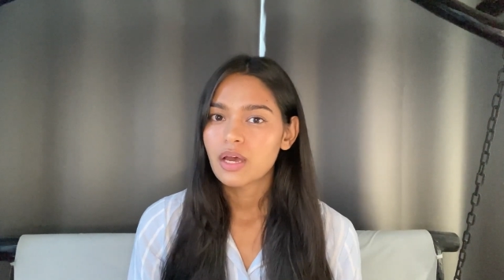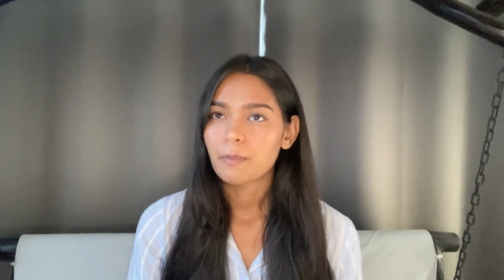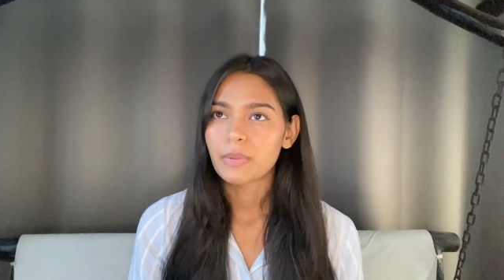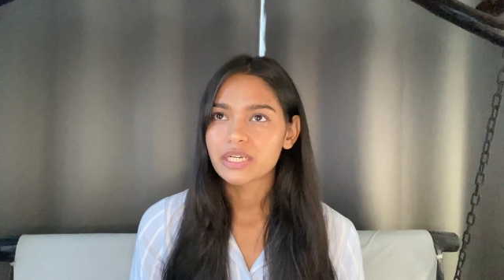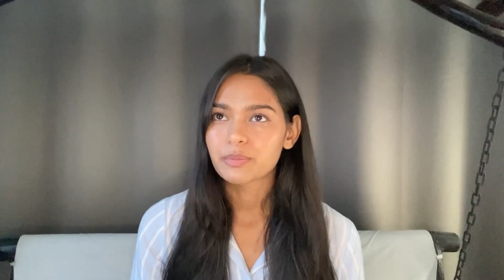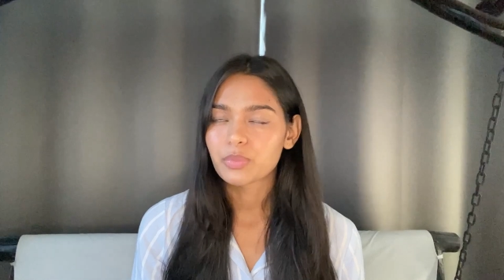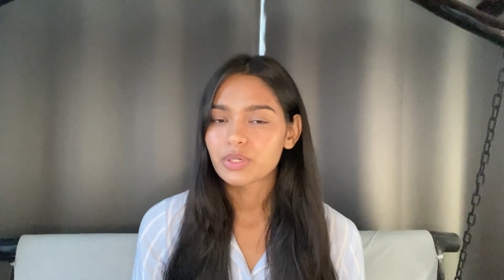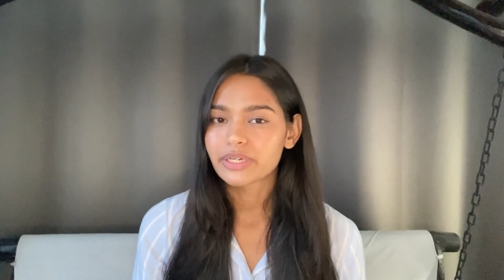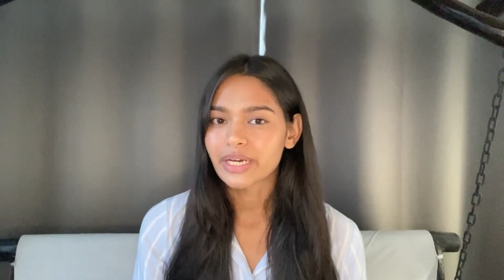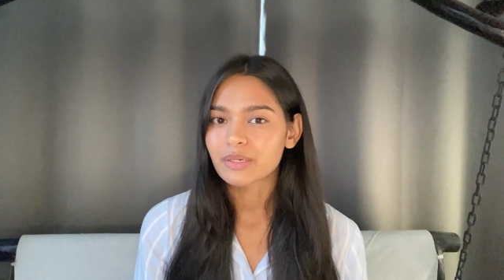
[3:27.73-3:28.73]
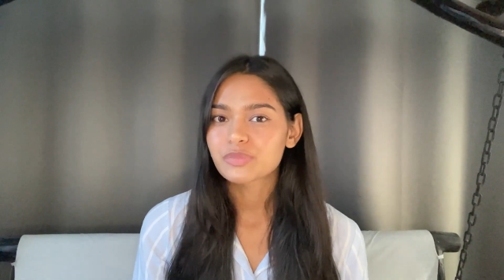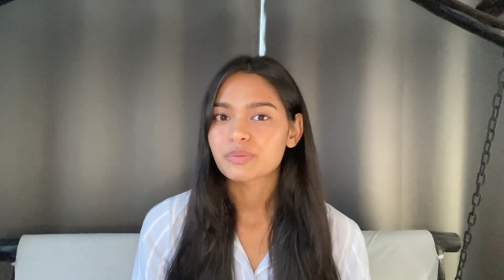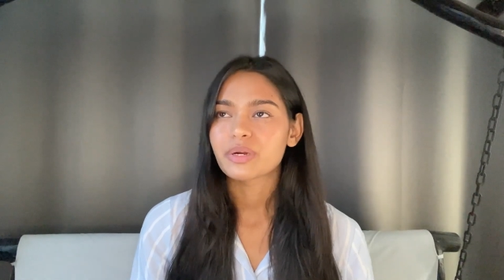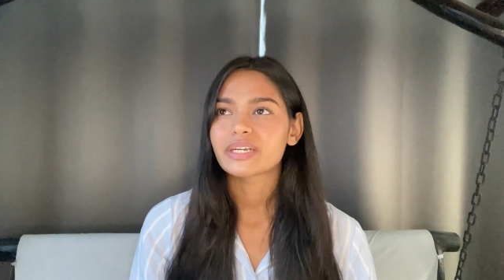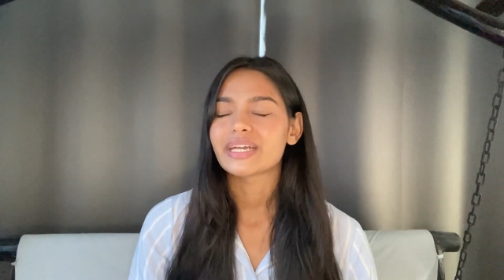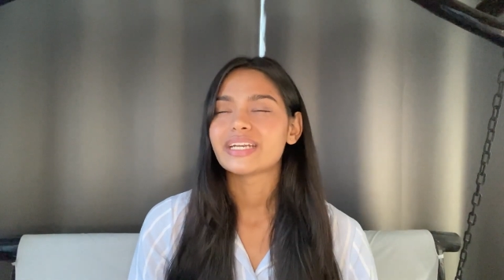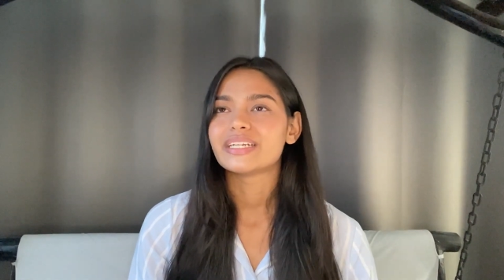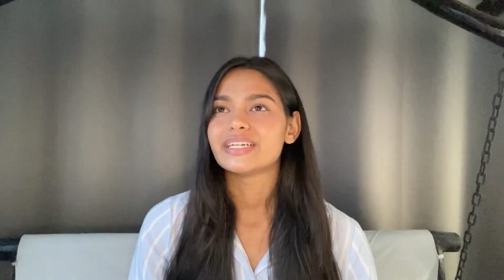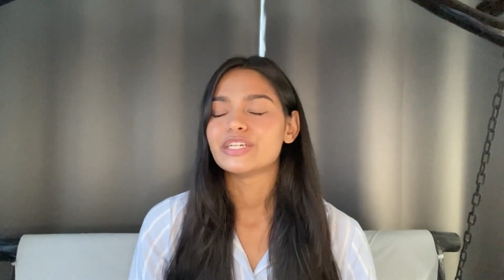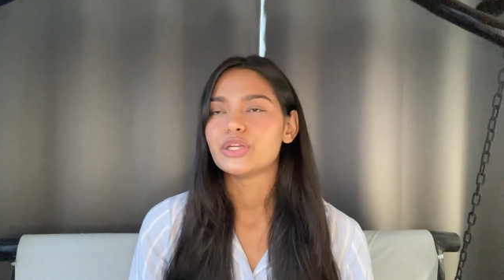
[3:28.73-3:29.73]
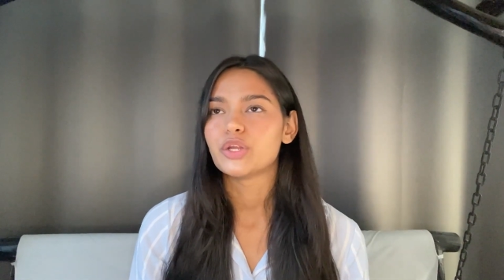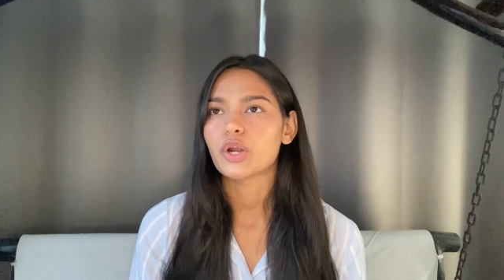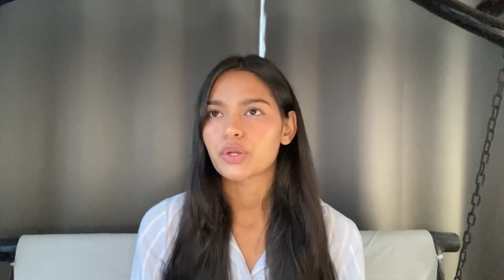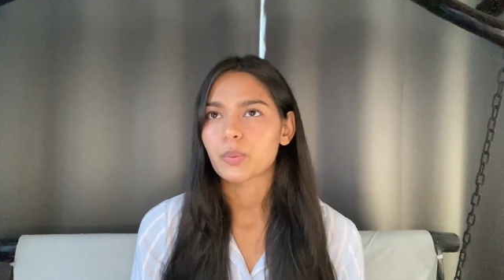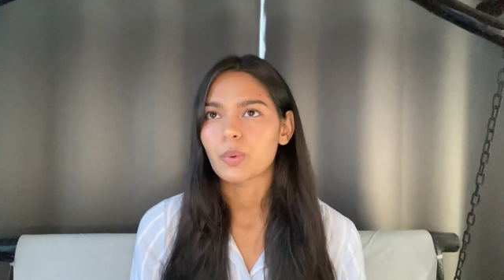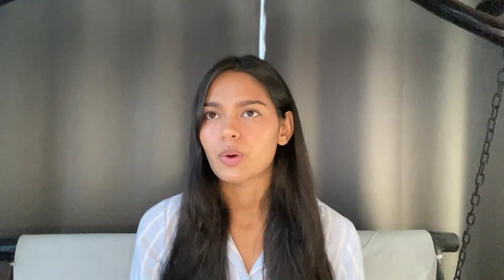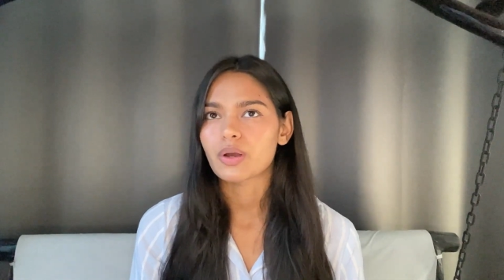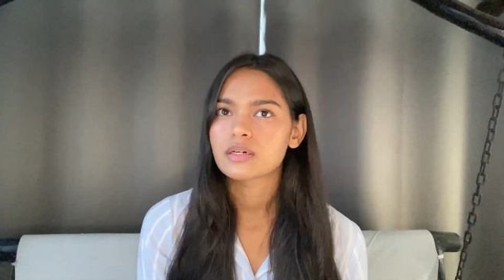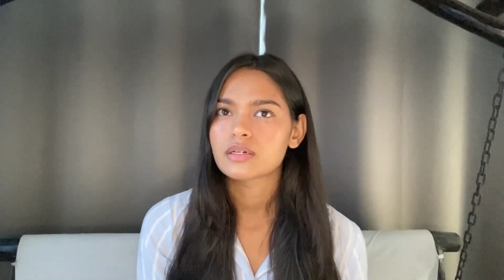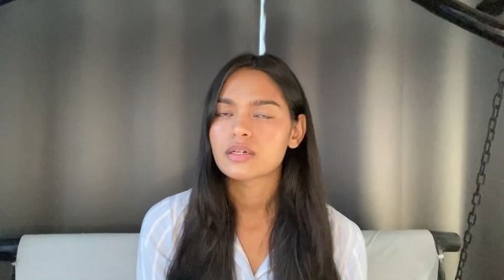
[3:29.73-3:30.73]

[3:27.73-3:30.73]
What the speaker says: multiple times, but it did not work.